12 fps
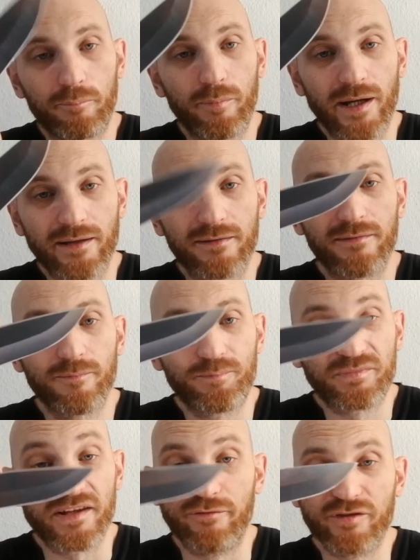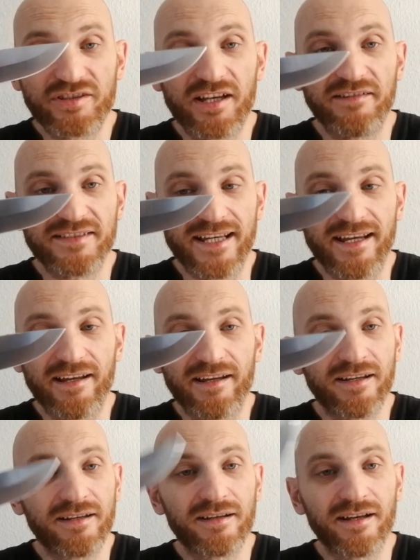but if it shaves air
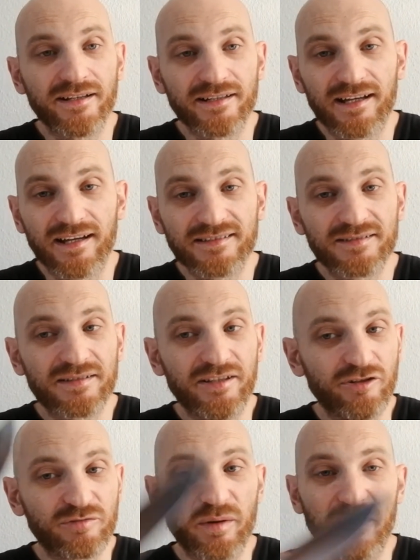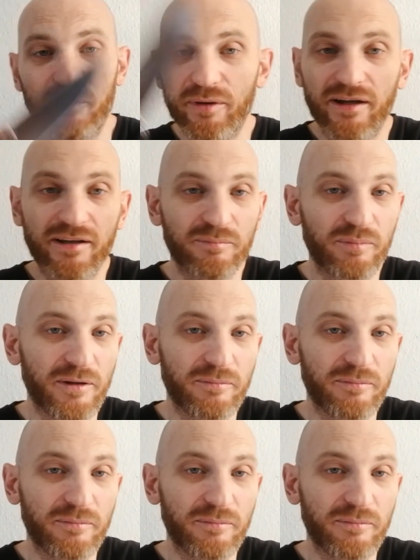and it cuts newspaper and